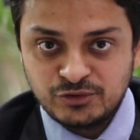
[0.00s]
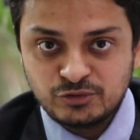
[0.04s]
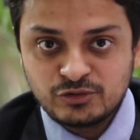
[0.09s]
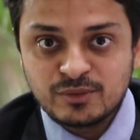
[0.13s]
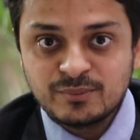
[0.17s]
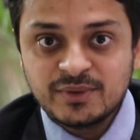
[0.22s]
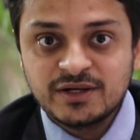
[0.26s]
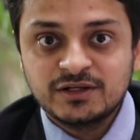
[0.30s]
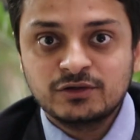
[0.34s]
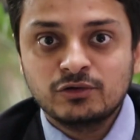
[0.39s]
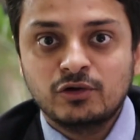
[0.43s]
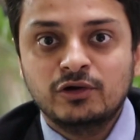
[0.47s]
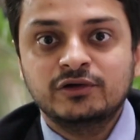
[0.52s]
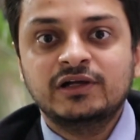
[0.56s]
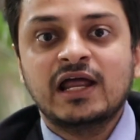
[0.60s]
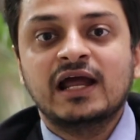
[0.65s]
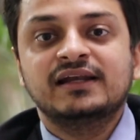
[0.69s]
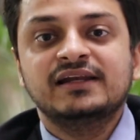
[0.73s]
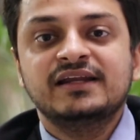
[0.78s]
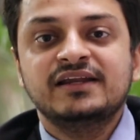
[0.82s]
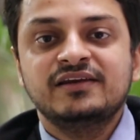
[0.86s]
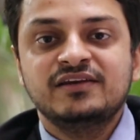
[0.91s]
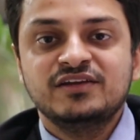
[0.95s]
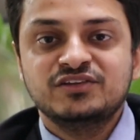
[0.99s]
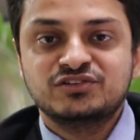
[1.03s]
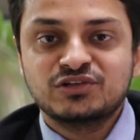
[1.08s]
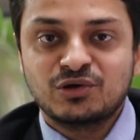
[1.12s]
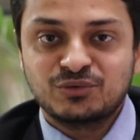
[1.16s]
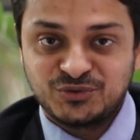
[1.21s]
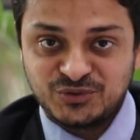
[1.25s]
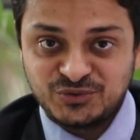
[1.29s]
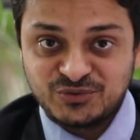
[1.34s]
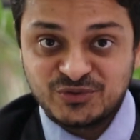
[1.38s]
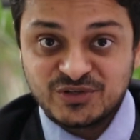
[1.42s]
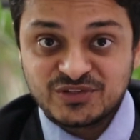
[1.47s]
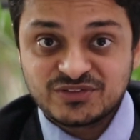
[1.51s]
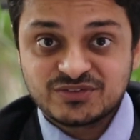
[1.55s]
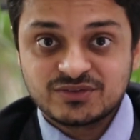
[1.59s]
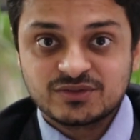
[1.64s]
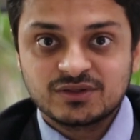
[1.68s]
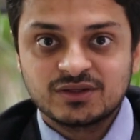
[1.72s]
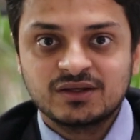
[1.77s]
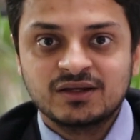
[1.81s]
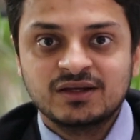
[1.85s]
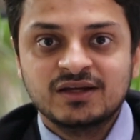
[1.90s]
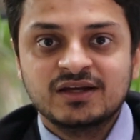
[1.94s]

to comment or directly reach out to us.